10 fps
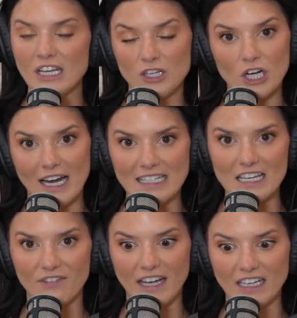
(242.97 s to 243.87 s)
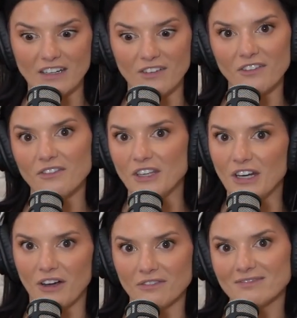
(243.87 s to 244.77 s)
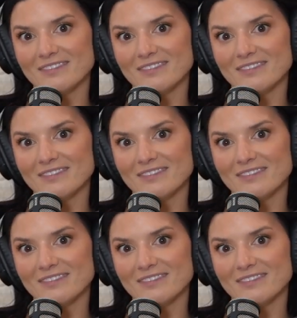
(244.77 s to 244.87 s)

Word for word: try and see if I could, you know,